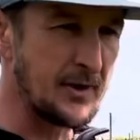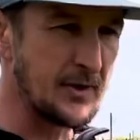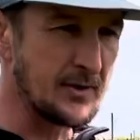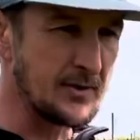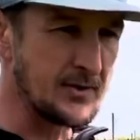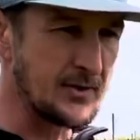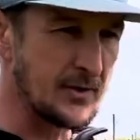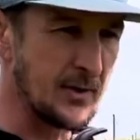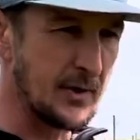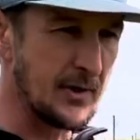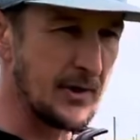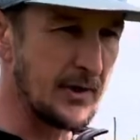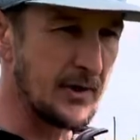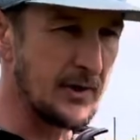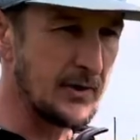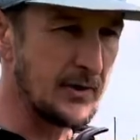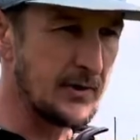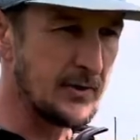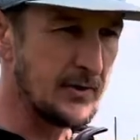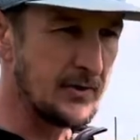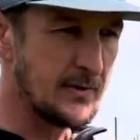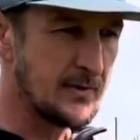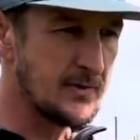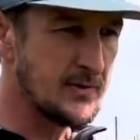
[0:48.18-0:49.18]
soil.
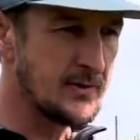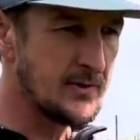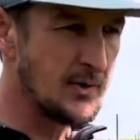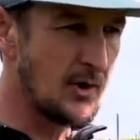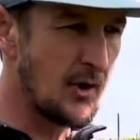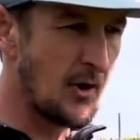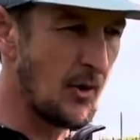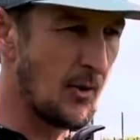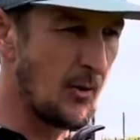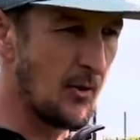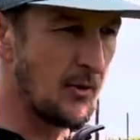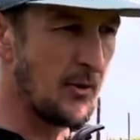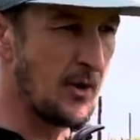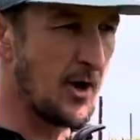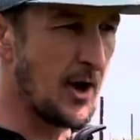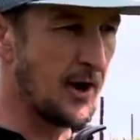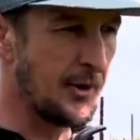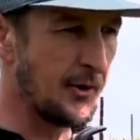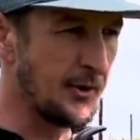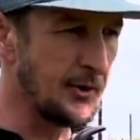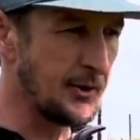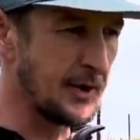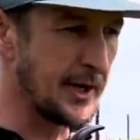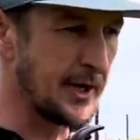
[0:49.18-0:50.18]
So not
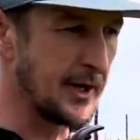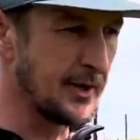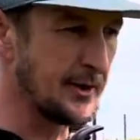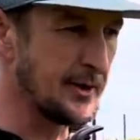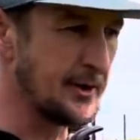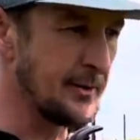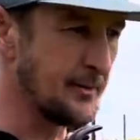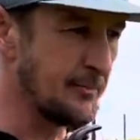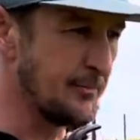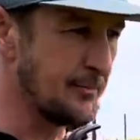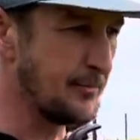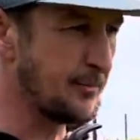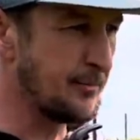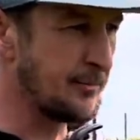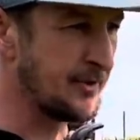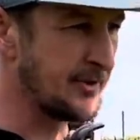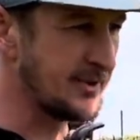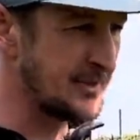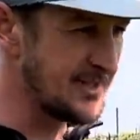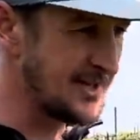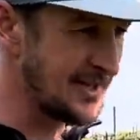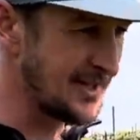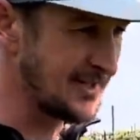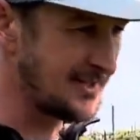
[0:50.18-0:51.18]
only are you
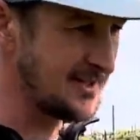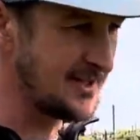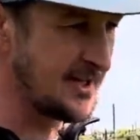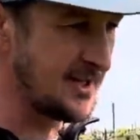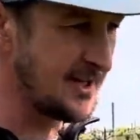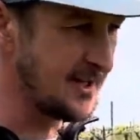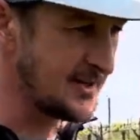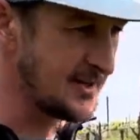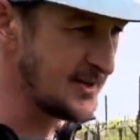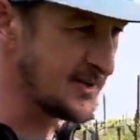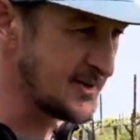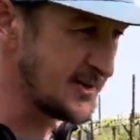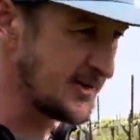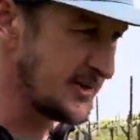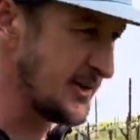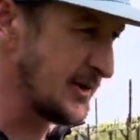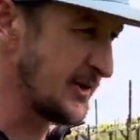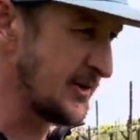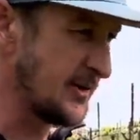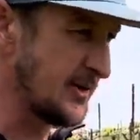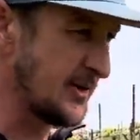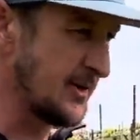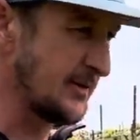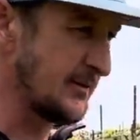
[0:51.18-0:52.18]
protecting the
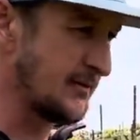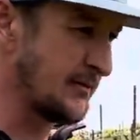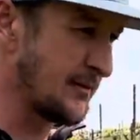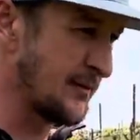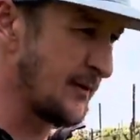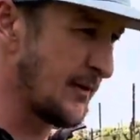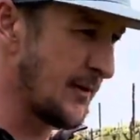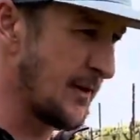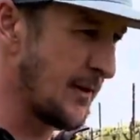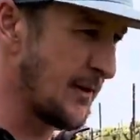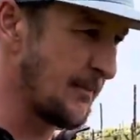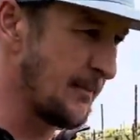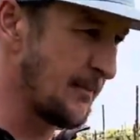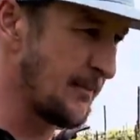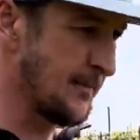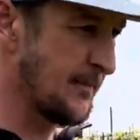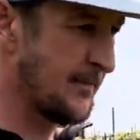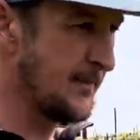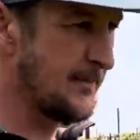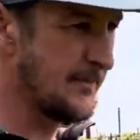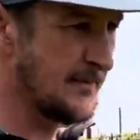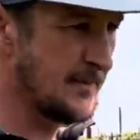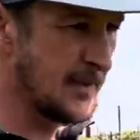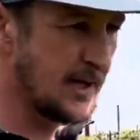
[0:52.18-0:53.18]
soil from
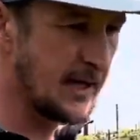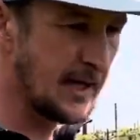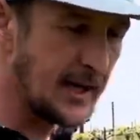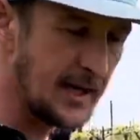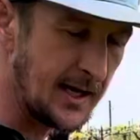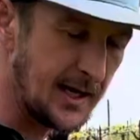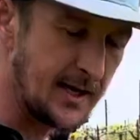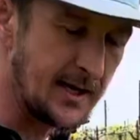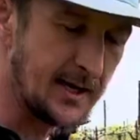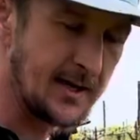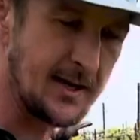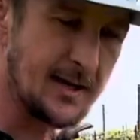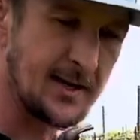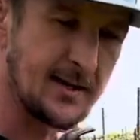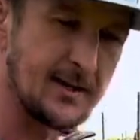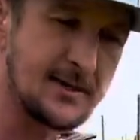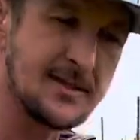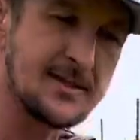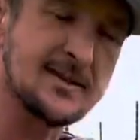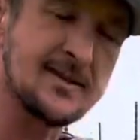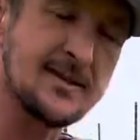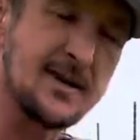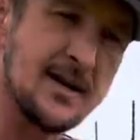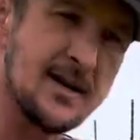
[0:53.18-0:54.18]
the heat and the
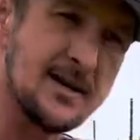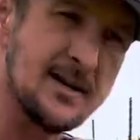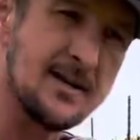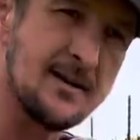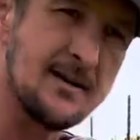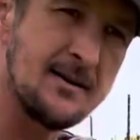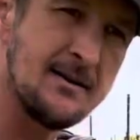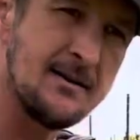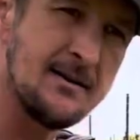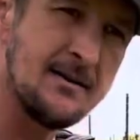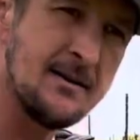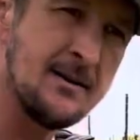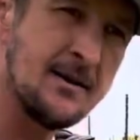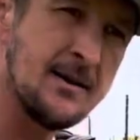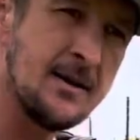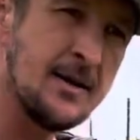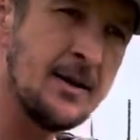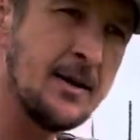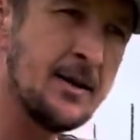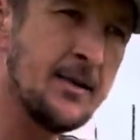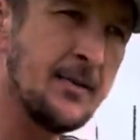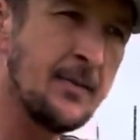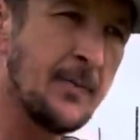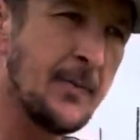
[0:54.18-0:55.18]
sun,
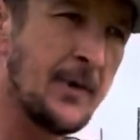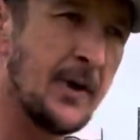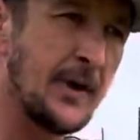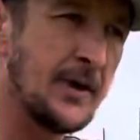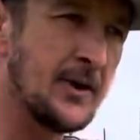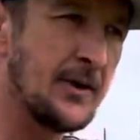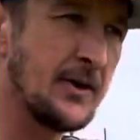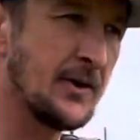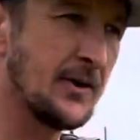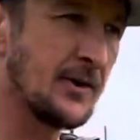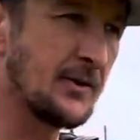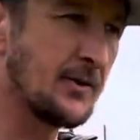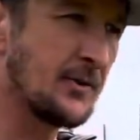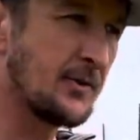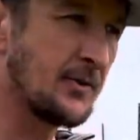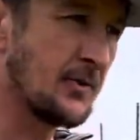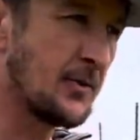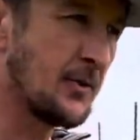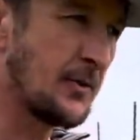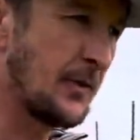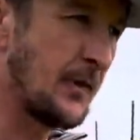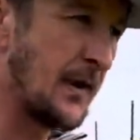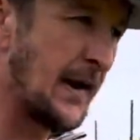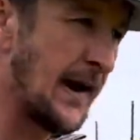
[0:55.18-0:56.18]
but you're
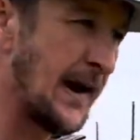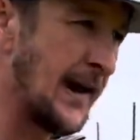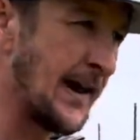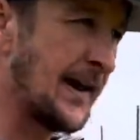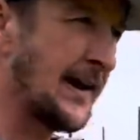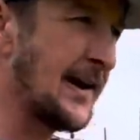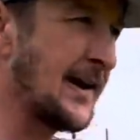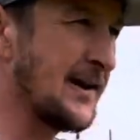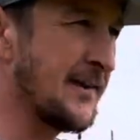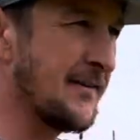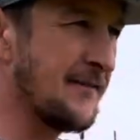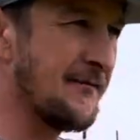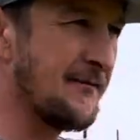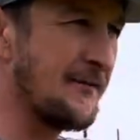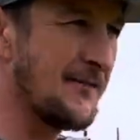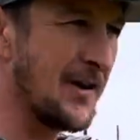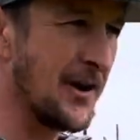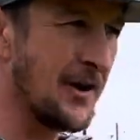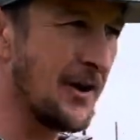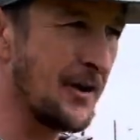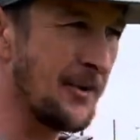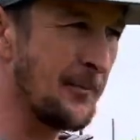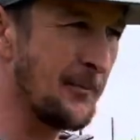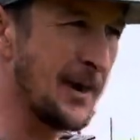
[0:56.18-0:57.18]
creating an
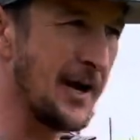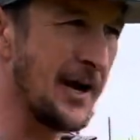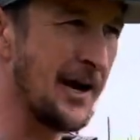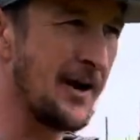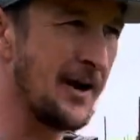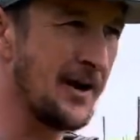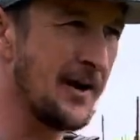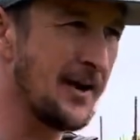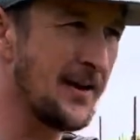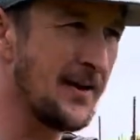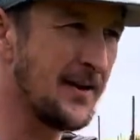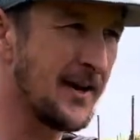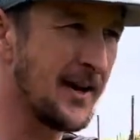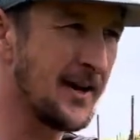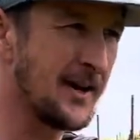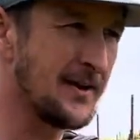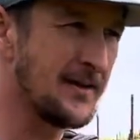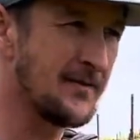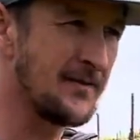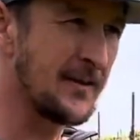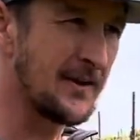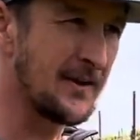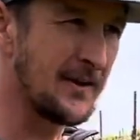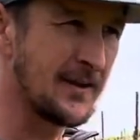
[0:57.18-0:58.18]
environment that
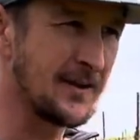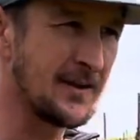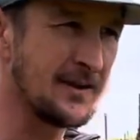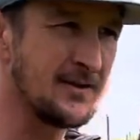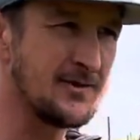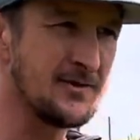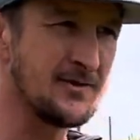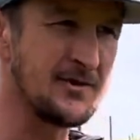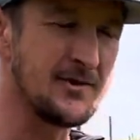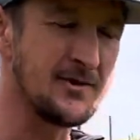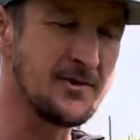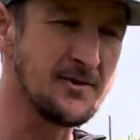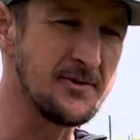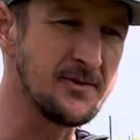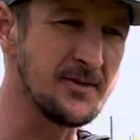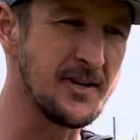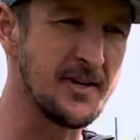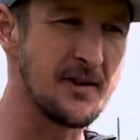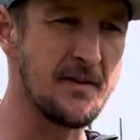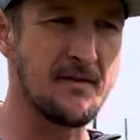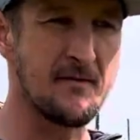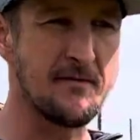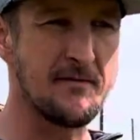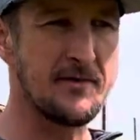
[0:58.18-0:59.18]
is very
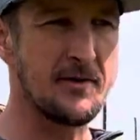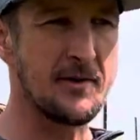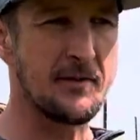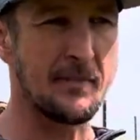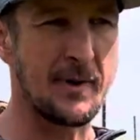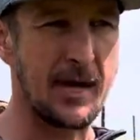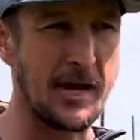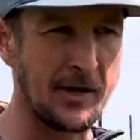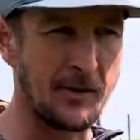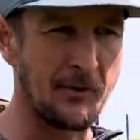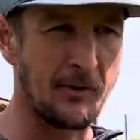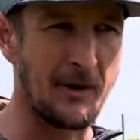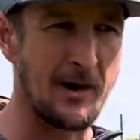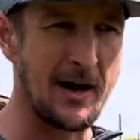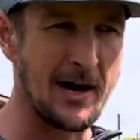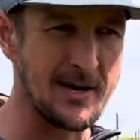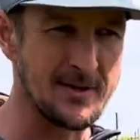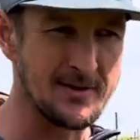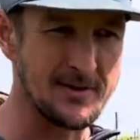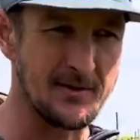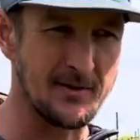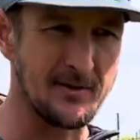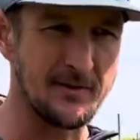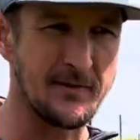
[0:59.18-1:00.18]
conducive to
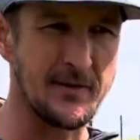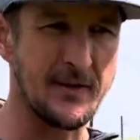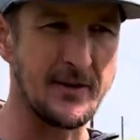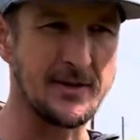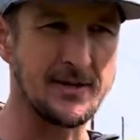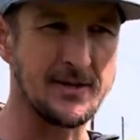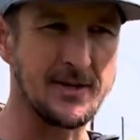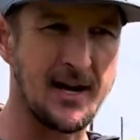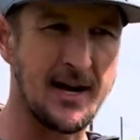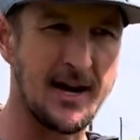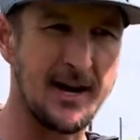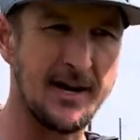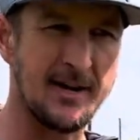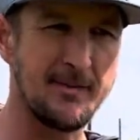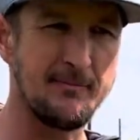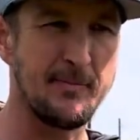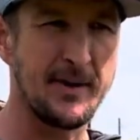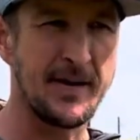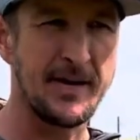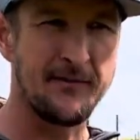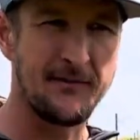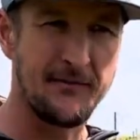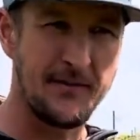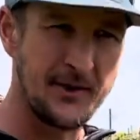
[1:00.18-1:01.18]
mycorrhizal fungi,
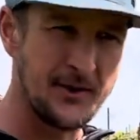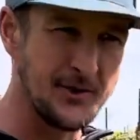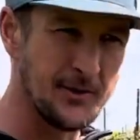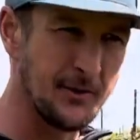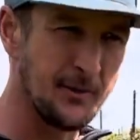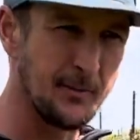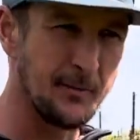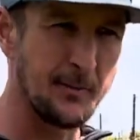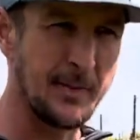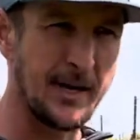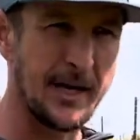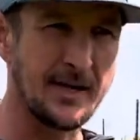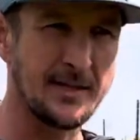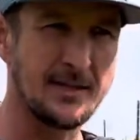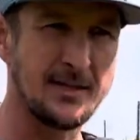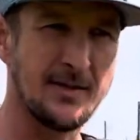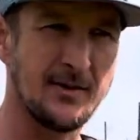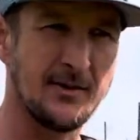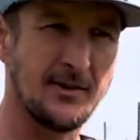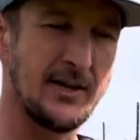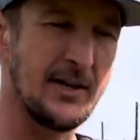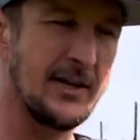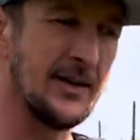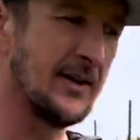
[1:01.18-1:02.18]
beneficial
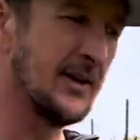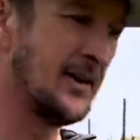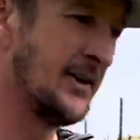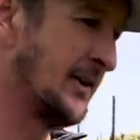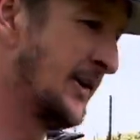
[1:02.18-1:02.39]
bacteria.